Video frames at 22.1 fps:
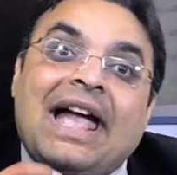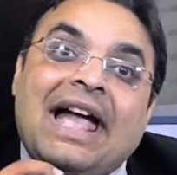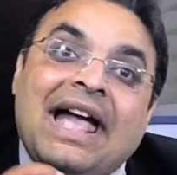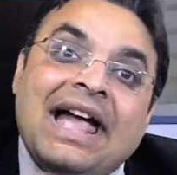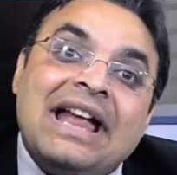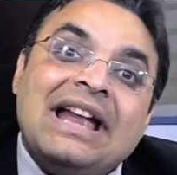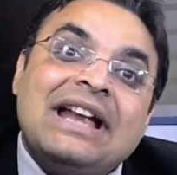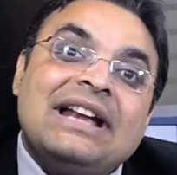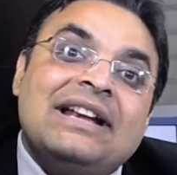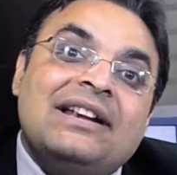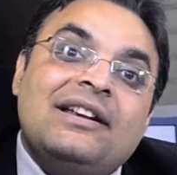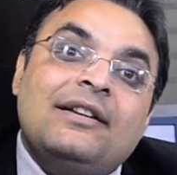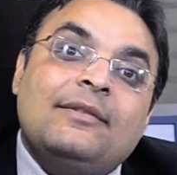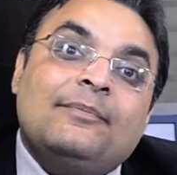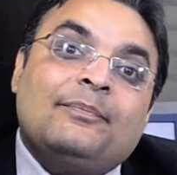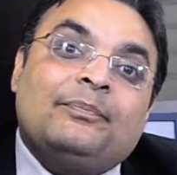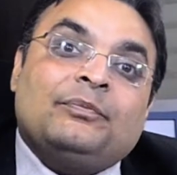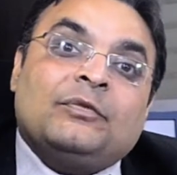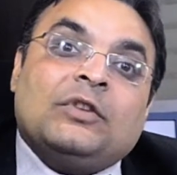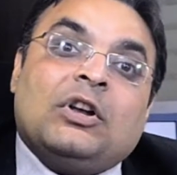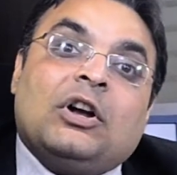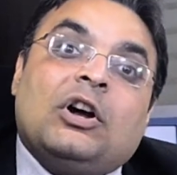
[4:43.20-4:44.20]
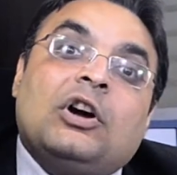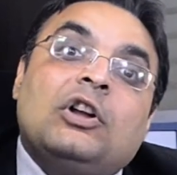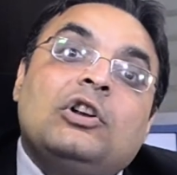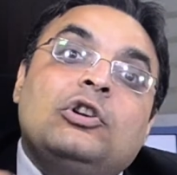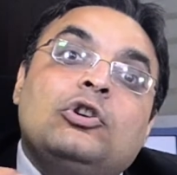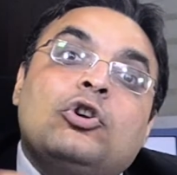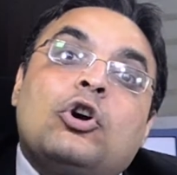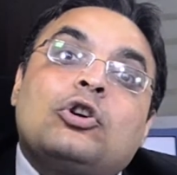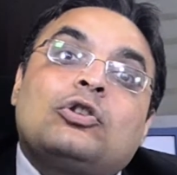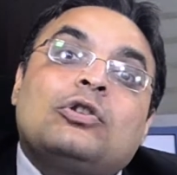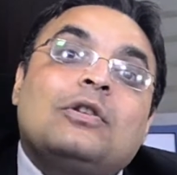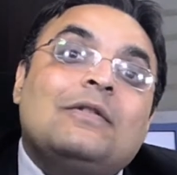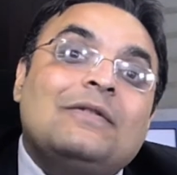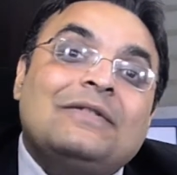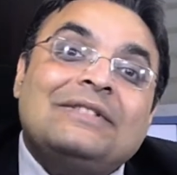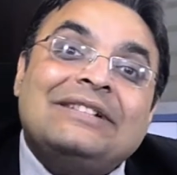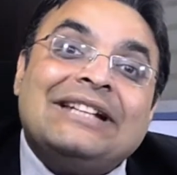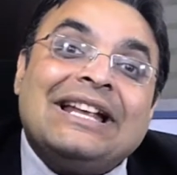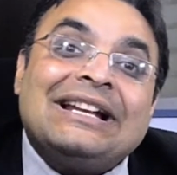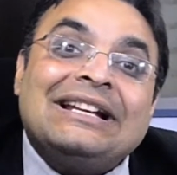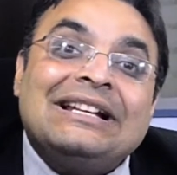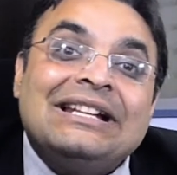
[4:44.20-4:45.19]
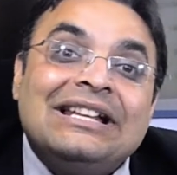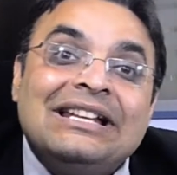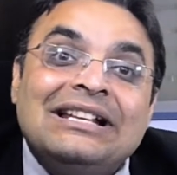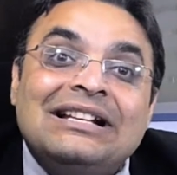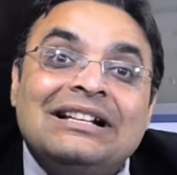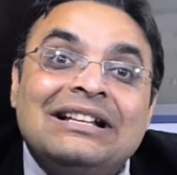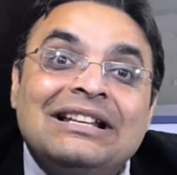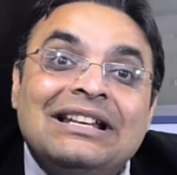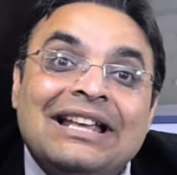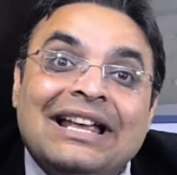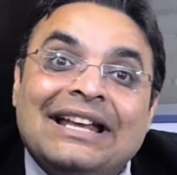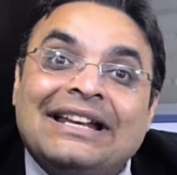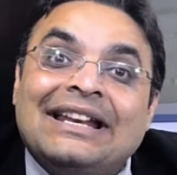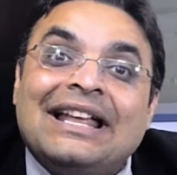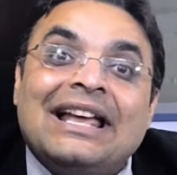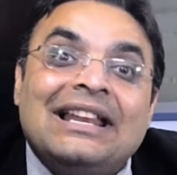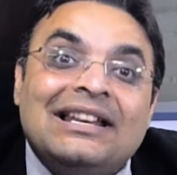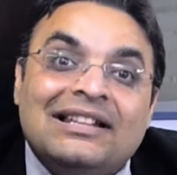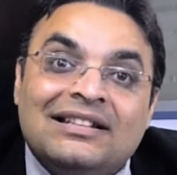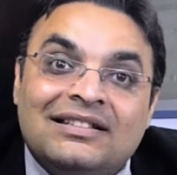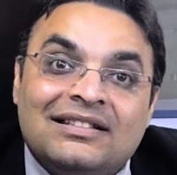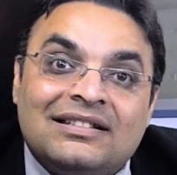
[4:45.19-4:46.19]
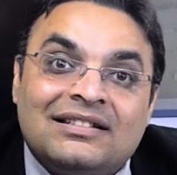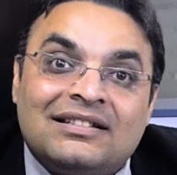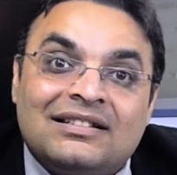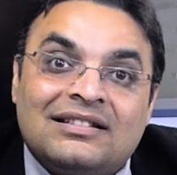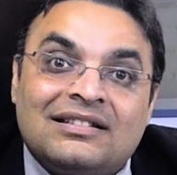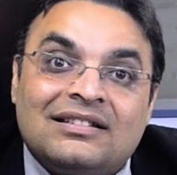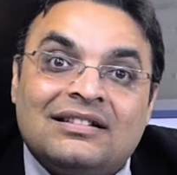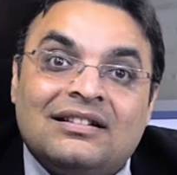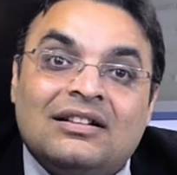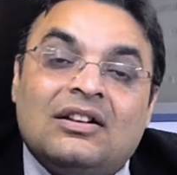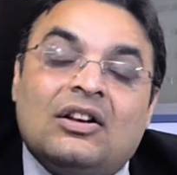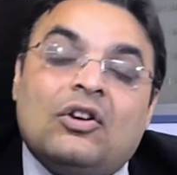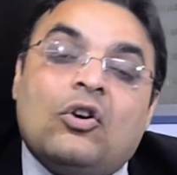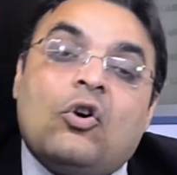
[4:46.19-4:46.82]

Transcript: And a lot of technical analysts